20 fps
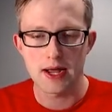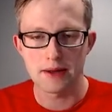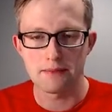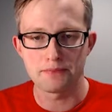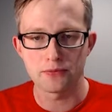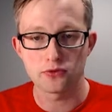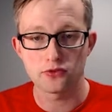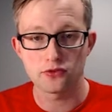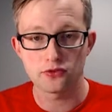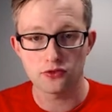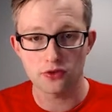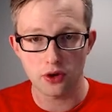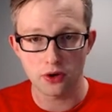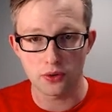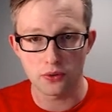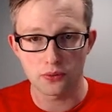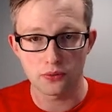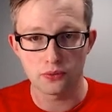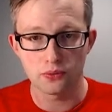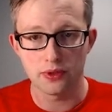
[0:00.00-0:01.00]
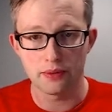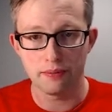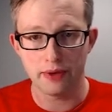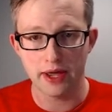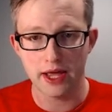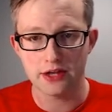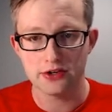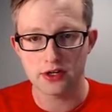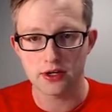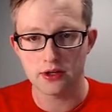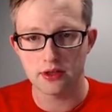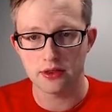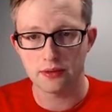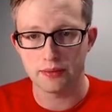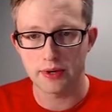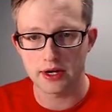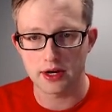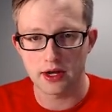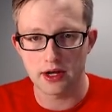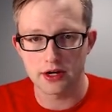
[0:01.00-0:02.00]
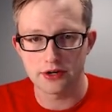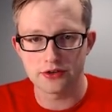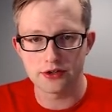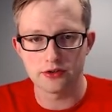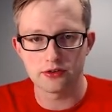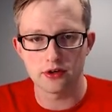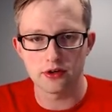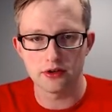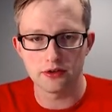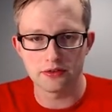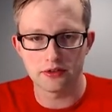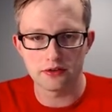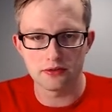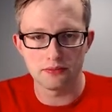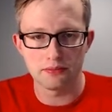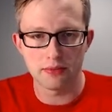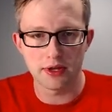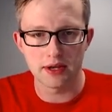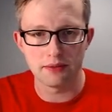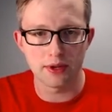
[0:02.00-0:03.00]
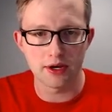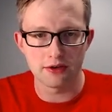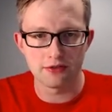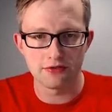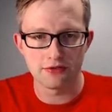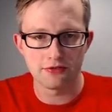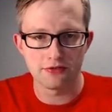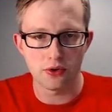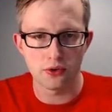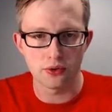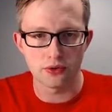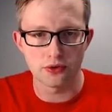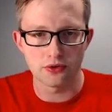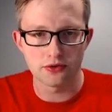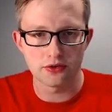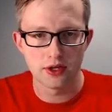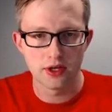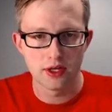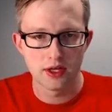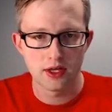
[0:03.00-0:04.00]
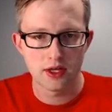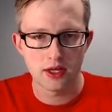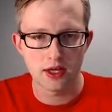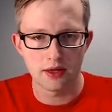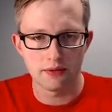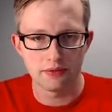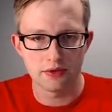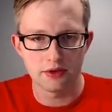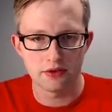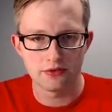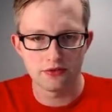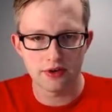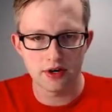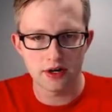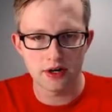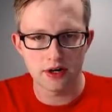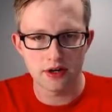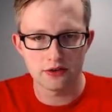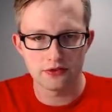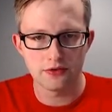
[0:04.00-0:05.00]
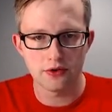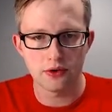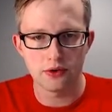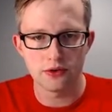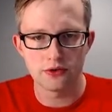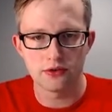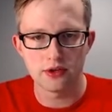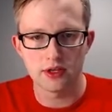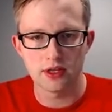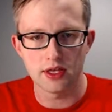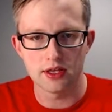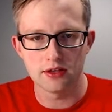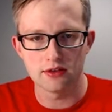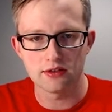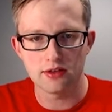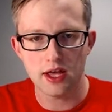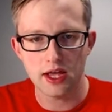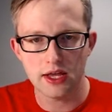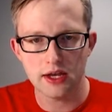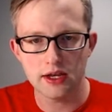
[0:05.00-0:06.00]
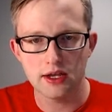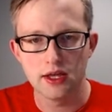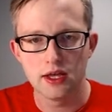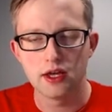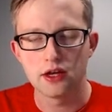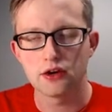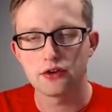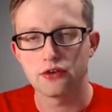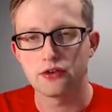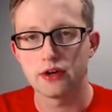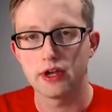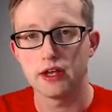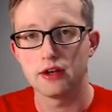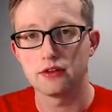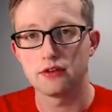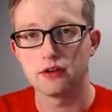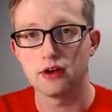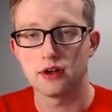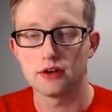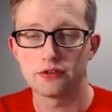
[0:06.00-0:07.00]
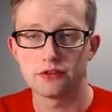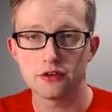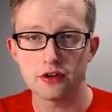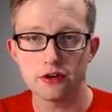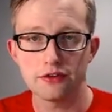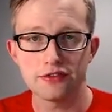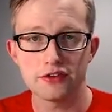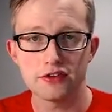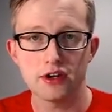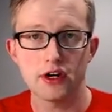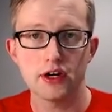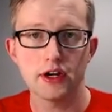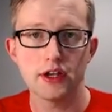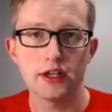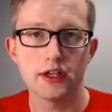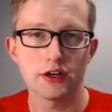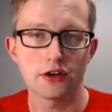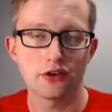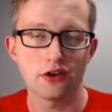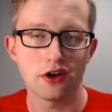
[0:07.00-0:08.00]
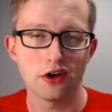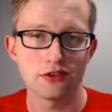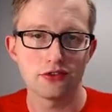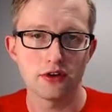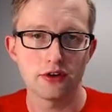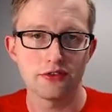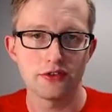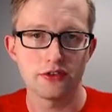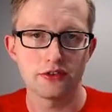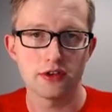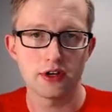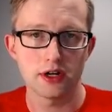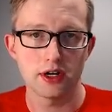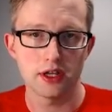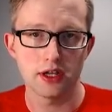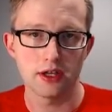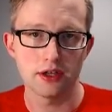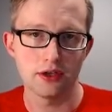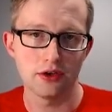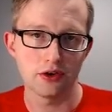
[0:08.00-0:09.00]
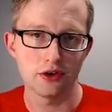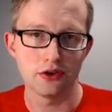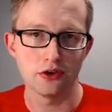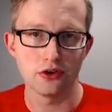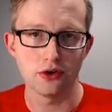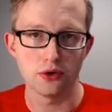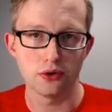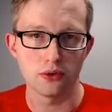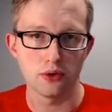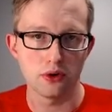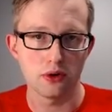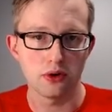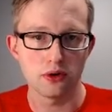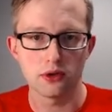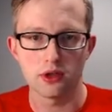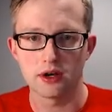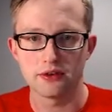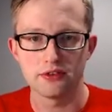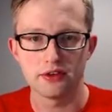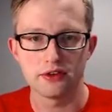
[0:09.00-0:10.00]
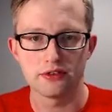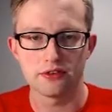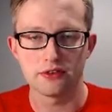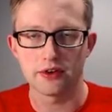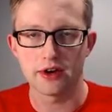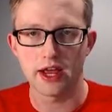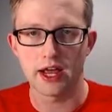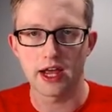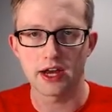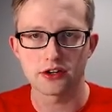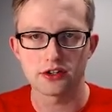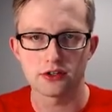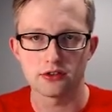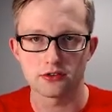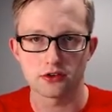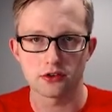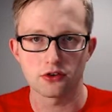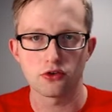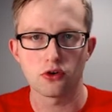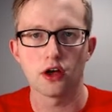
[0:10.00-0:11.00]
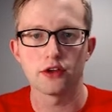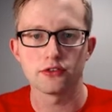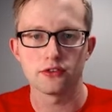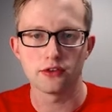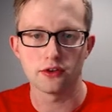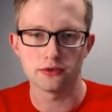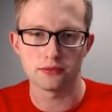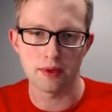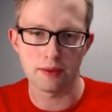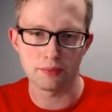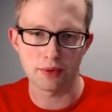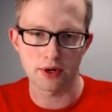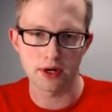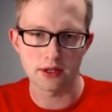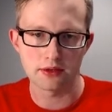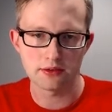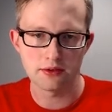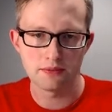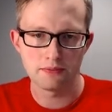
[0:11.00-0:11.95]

So the magic of the mitochondria is all of these many folds. These various folds on the inside create a ton of surface area, and across surface area you can do a whole lot of different reactions across those membranes.